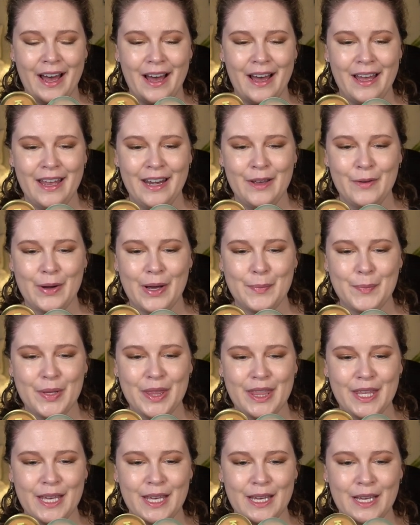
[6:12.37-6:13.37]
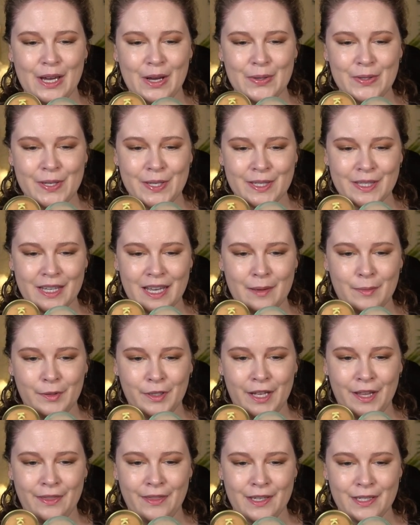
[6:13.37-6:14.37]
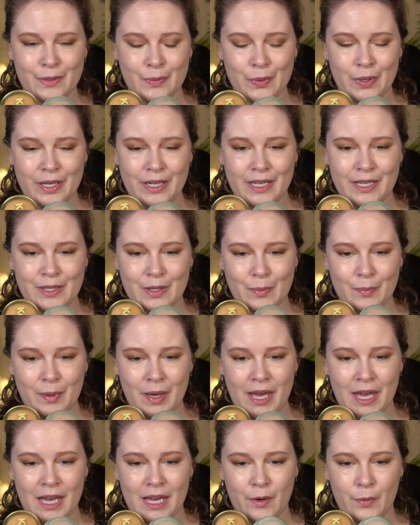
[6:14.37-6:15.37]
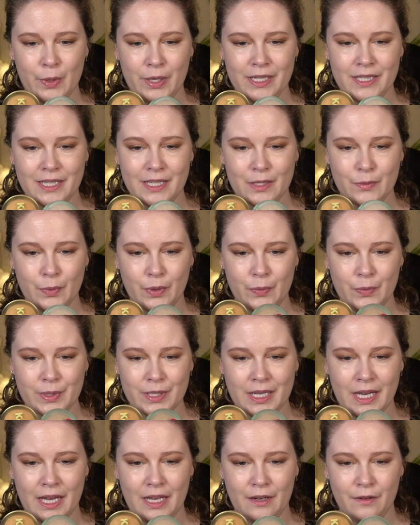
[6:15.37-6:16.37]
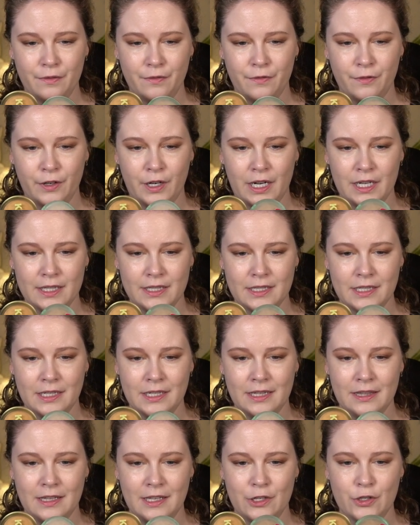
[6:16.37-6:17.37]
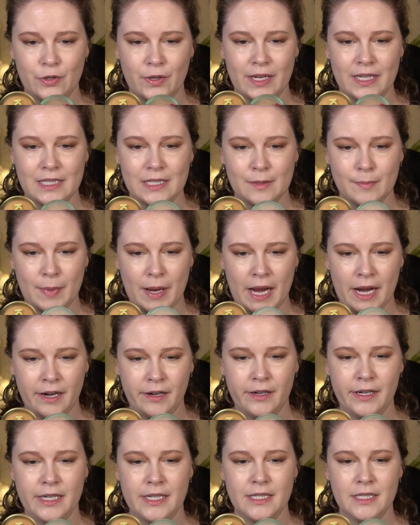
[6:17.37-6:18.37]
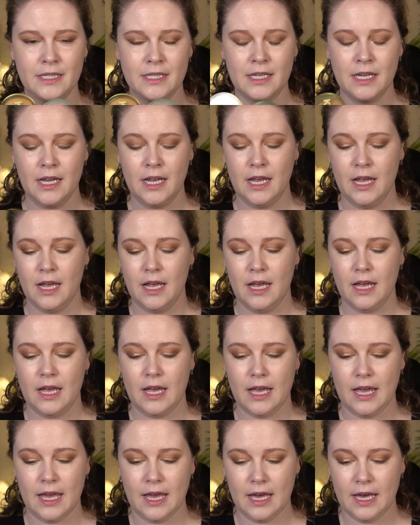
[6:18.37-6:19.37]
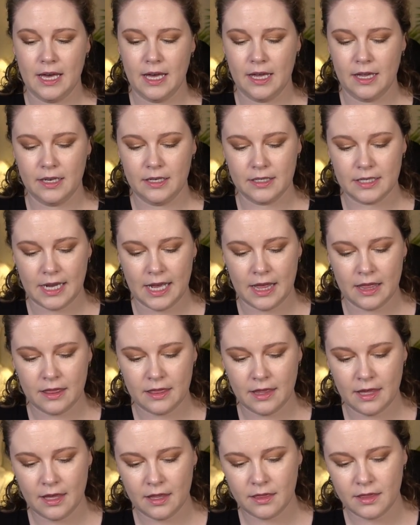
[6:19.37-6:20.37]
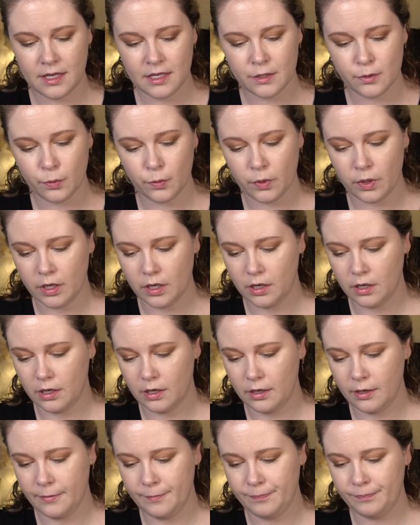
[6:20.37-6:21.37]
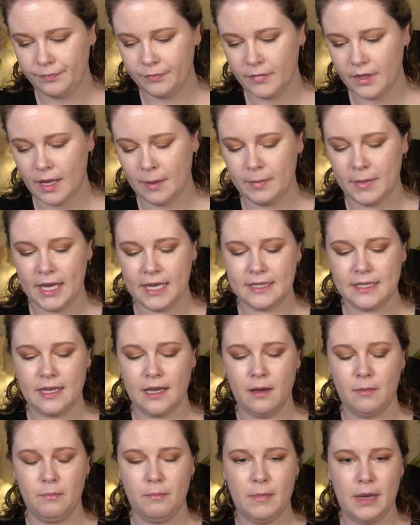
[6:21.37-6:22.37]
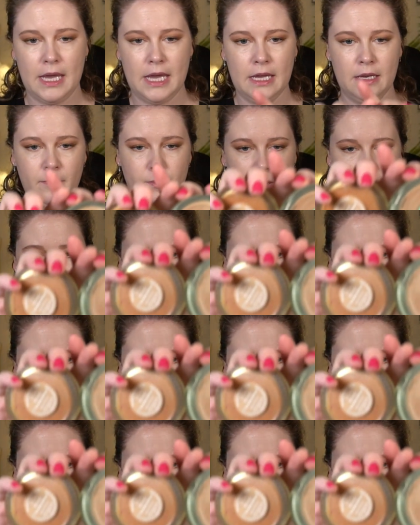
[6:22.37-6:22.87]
Uh, anyway, but the Kosas label on this one is opaque, whereas this one was kind of frosted and then transparent. And I think these were, I'm guessing, made